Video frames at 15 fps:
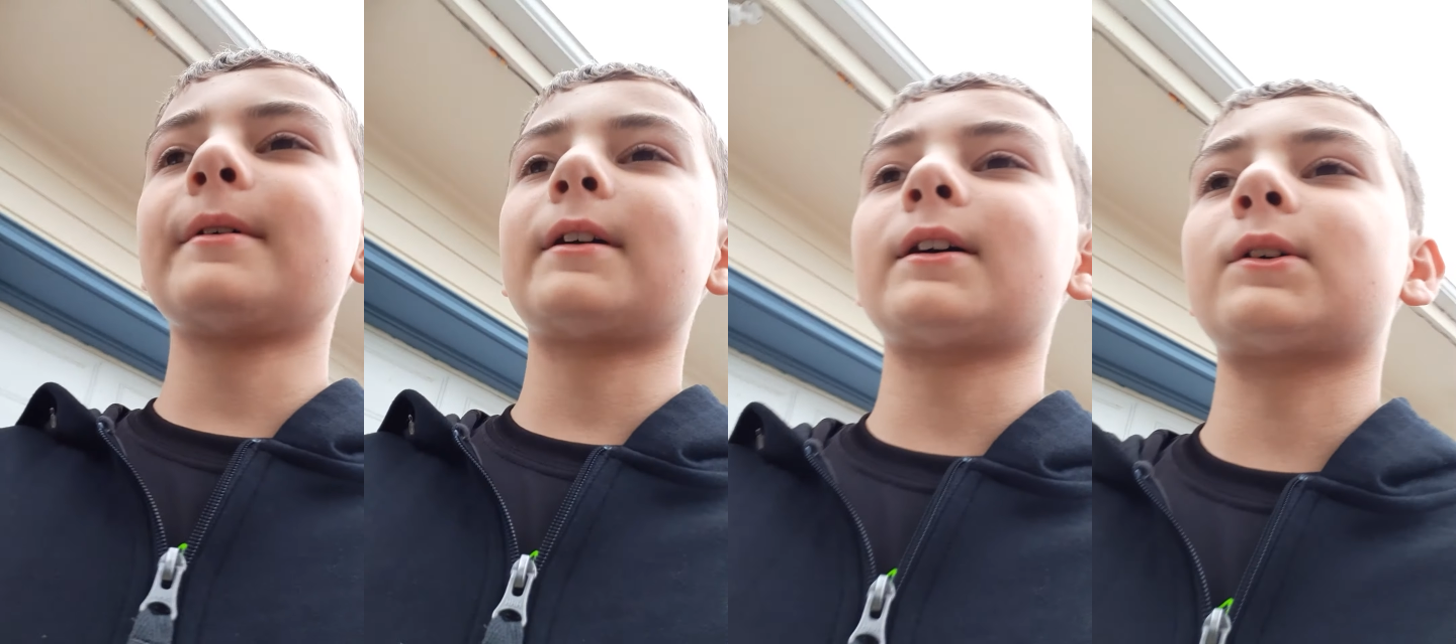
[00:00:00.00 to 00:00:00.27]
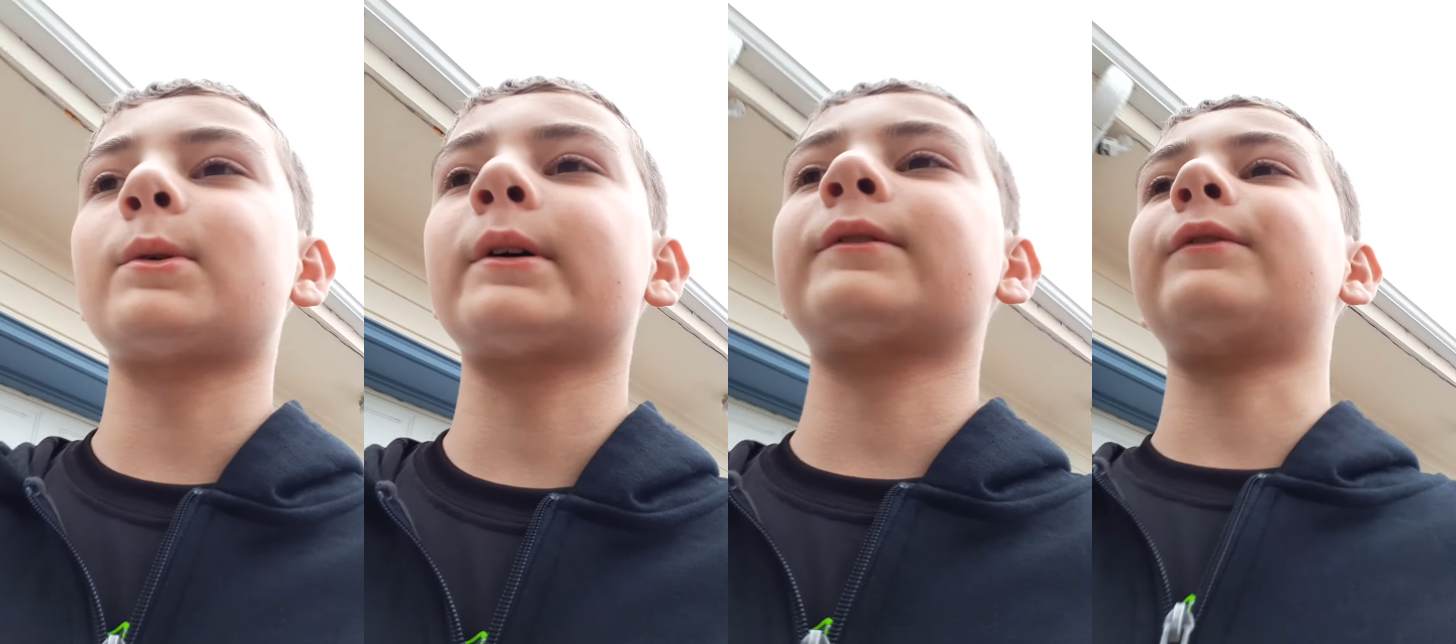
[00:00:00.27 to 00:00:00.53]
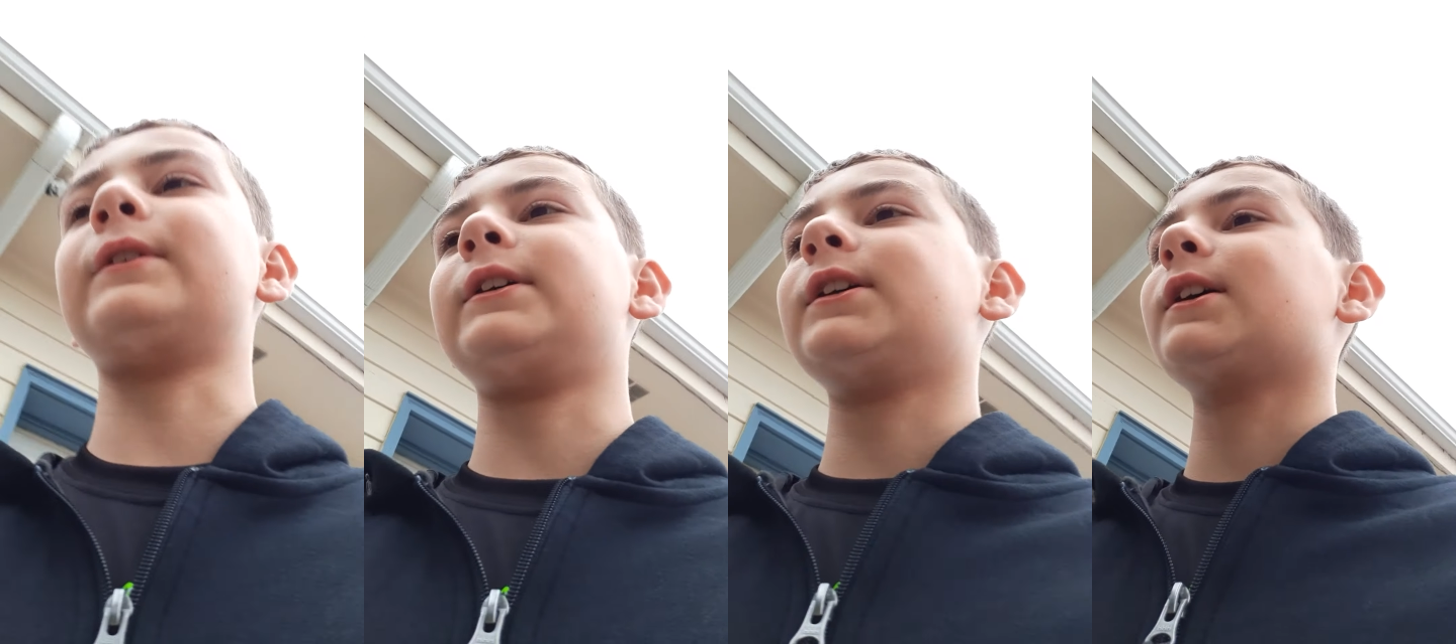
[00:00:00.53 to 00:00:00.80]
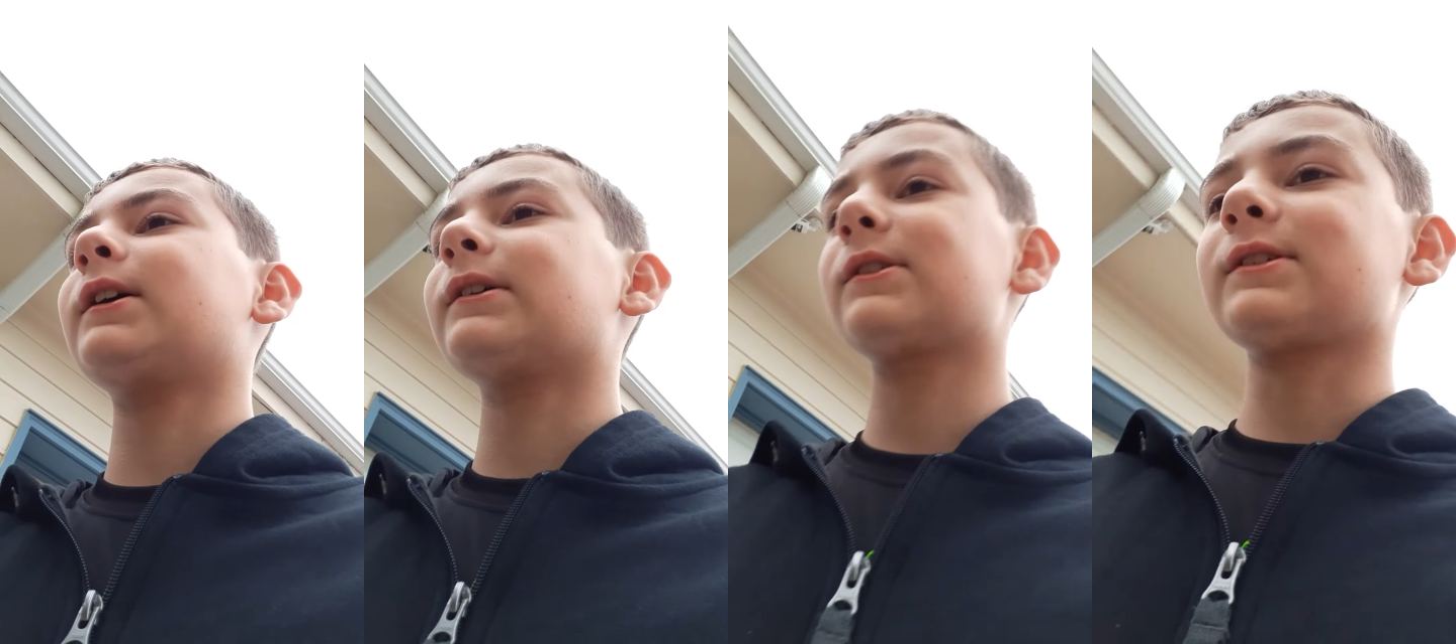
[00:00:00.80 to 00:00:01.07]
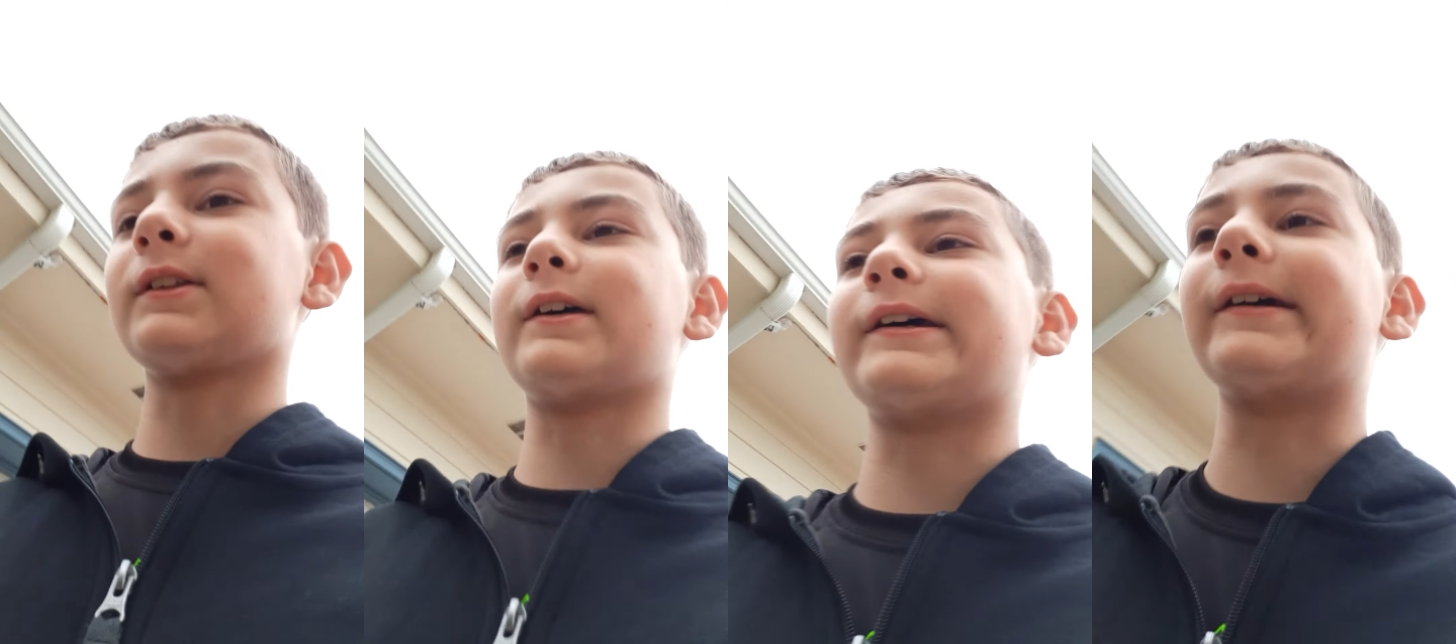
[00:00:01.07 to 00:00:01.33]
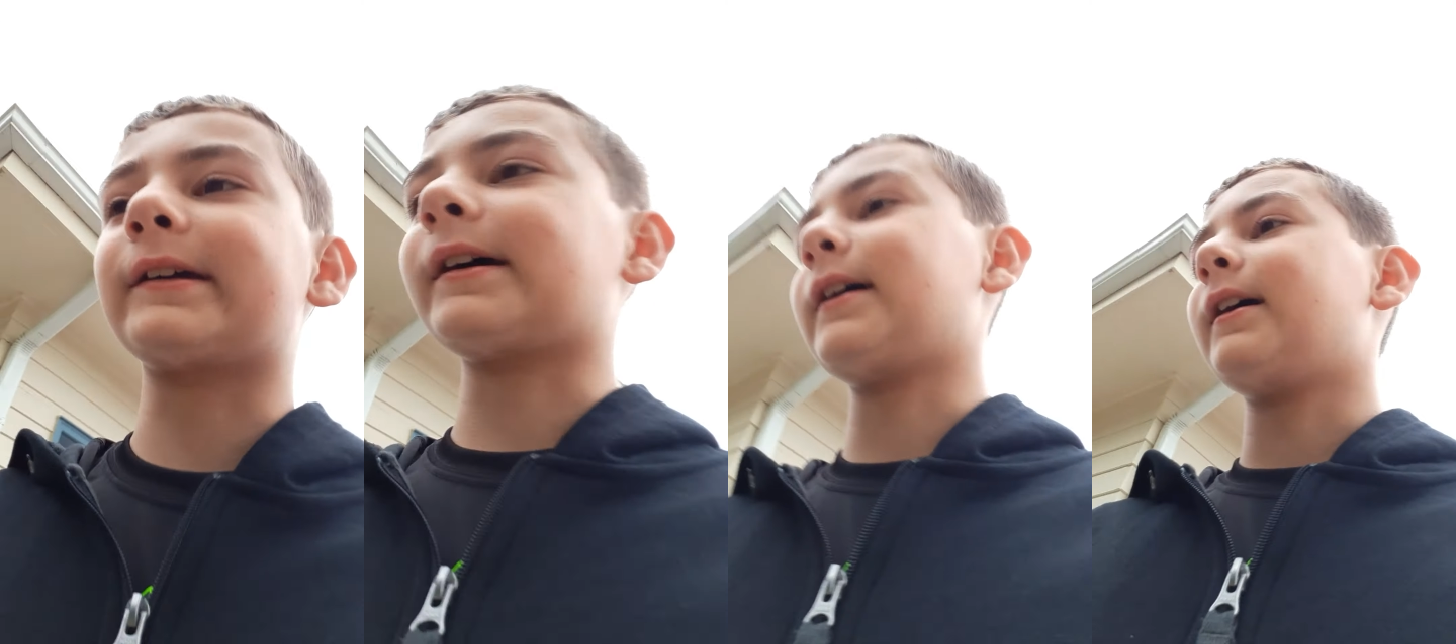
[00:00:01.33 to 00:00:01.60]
make a quick video to, like,